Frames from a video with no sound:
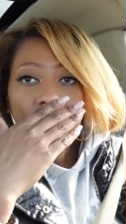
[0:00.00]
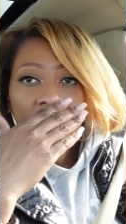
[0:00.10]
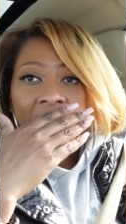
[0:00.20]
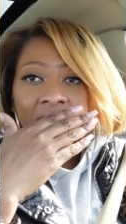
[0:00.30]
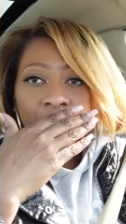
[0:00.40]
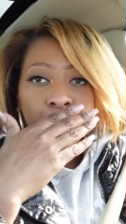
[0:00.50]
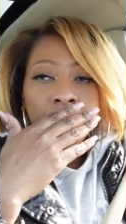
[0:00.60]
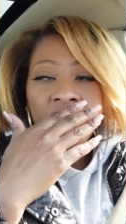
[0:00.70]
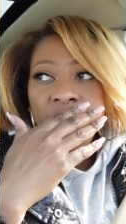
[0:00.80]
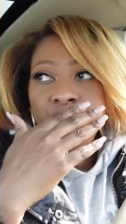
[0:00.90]
like I
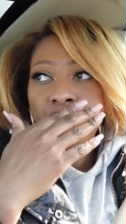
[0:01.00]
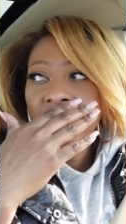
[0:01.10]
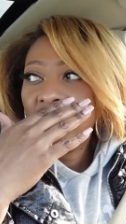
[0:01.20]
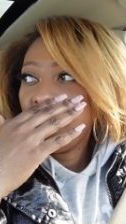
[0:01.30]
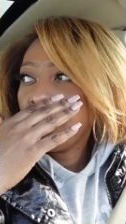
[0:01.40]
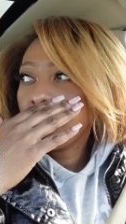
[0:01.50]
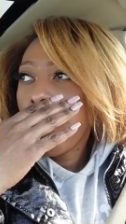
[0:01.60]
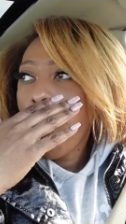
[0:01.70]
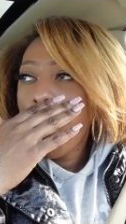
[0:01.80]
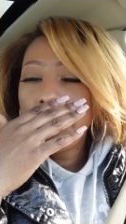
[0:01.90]
normally do because
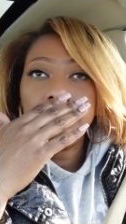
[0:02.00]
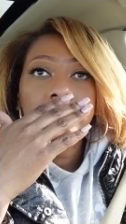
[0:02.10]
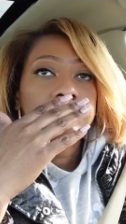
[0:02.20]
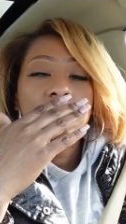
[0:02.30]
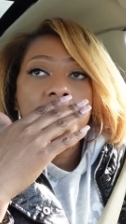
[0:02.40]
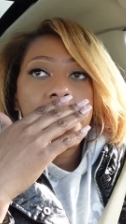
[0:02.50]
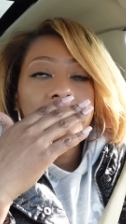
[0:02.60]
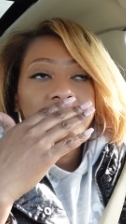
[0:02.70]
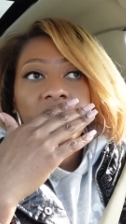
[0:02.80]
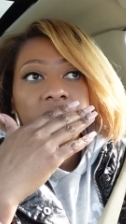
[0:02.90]
I
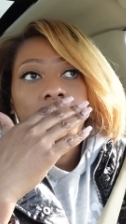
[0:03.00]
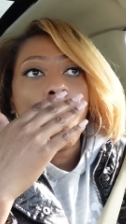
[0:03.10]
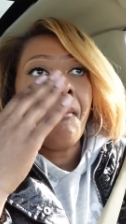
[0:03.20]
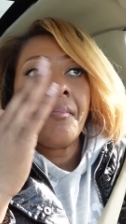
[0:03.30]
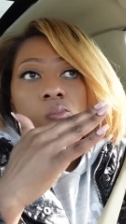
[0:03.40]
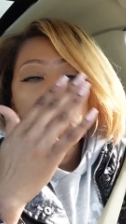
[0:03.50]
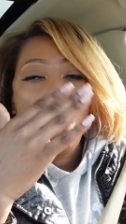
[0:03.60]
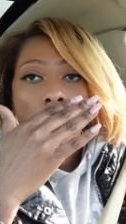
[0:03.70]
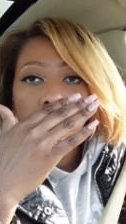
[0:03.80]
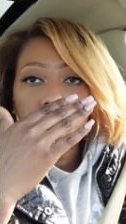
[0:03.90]
was like,
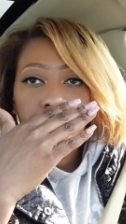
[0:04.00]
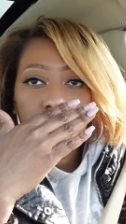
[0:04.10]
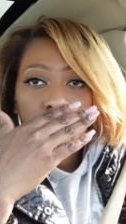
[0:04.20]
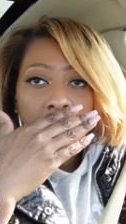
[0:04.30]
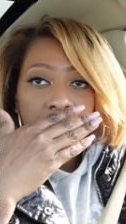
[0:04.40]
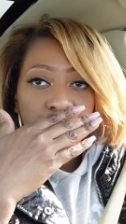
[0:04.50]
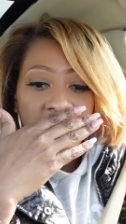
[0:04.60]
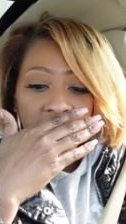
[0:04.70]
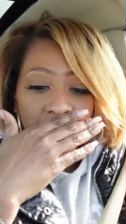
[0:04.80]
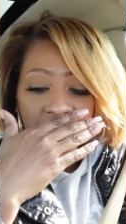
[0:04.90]
I was
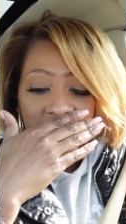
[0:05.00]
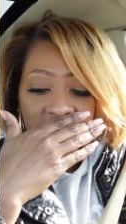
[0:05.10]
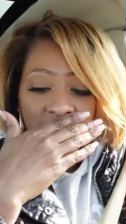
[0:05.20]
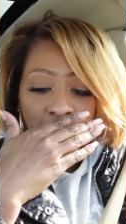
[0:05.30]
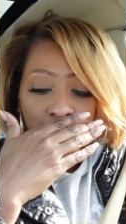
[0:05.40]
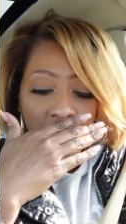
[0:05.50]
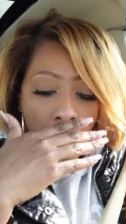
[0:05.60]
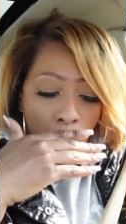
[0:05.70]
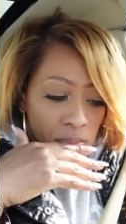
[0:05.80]
ready to put that stuff away.